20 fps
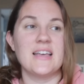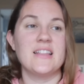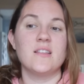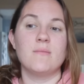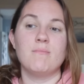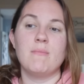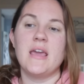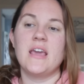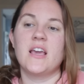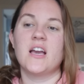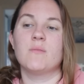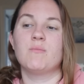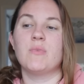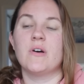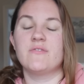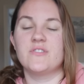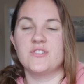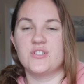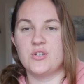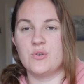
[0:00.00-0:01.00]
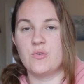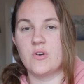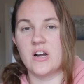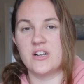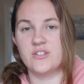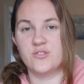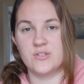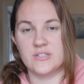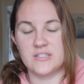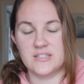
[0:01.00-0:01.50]
and the makeup of the two
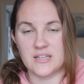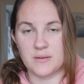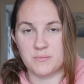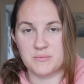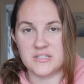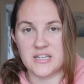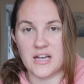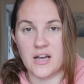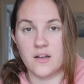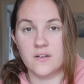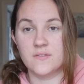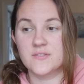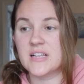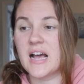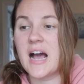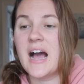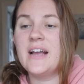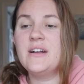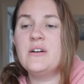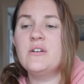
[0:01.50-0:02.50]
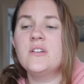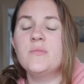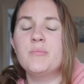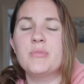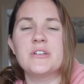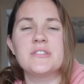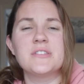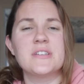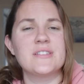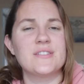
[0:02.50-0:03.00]
countries themselves. I go to
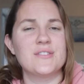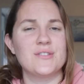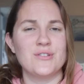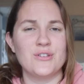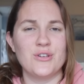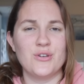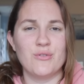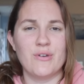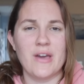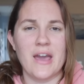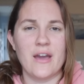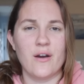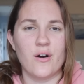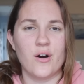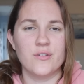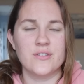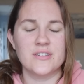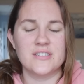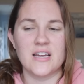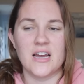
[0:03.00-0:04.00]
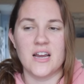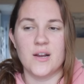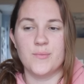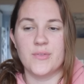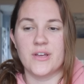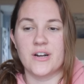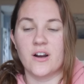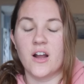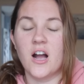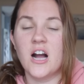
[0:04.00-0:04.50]
buildings in the U K all the time
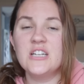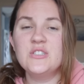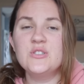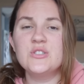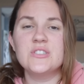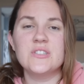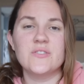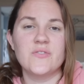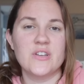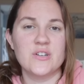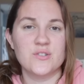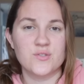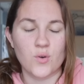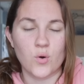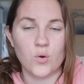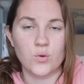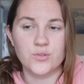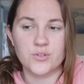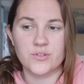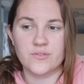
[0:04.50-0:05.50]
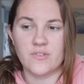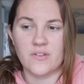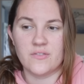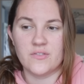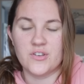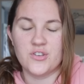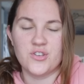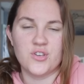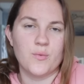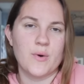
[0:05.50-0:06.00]
that are hundreds of years older than
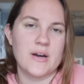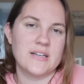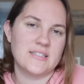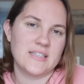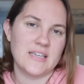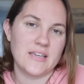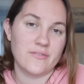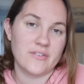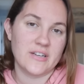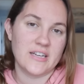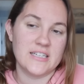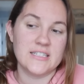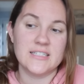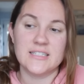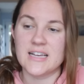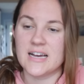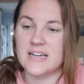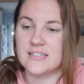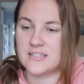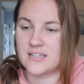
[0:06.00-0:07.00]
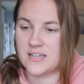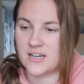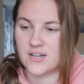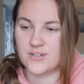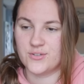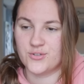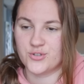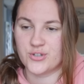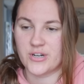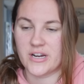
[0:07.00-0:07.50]
the U S even is as a
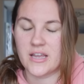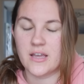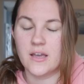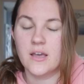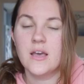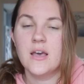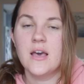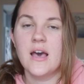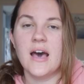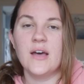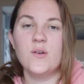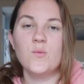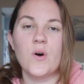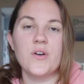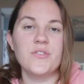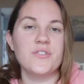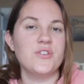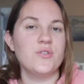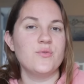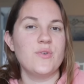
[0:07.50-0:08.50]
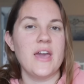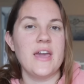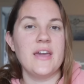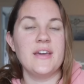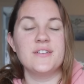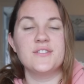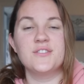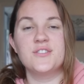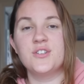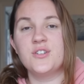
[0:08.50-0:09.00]
country. And while the U
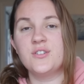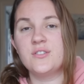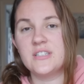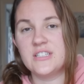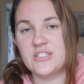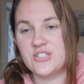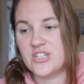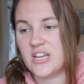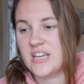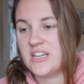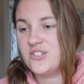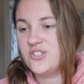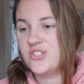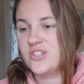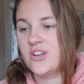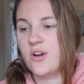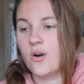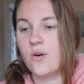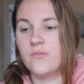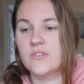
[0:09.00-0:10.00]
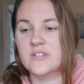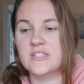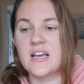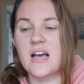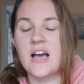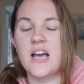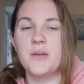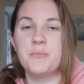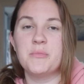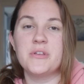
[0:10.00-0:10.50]
K is certainly changing over
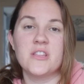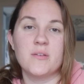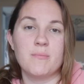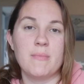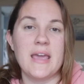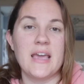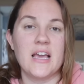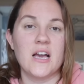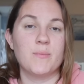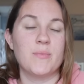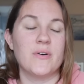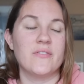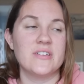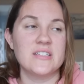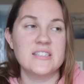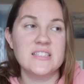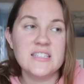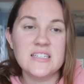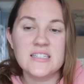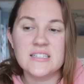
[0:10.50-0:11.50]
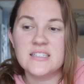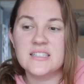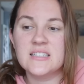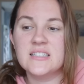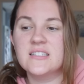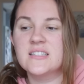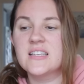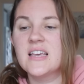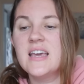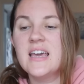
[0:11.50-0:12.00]
time in the makeup of its
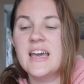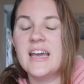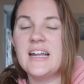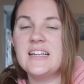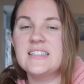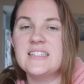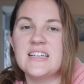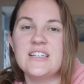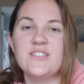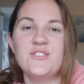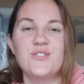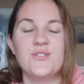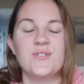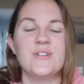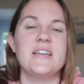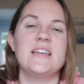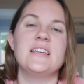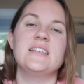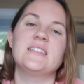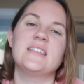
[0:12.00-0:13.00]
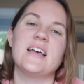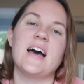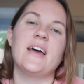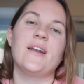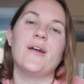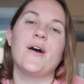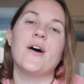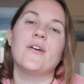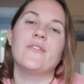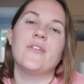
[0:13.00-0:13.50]
citizens, its history is
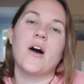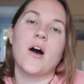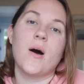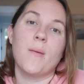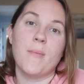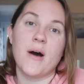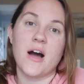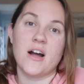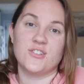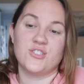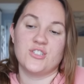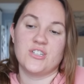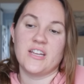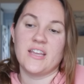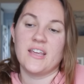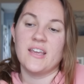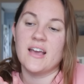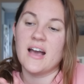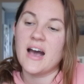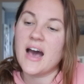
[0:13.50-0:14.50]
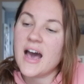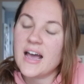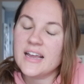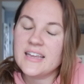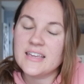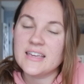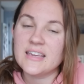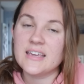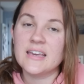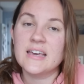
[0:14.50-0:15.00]
that of homogeny,
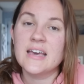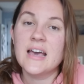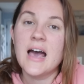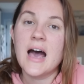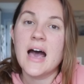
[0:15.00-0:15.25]
that is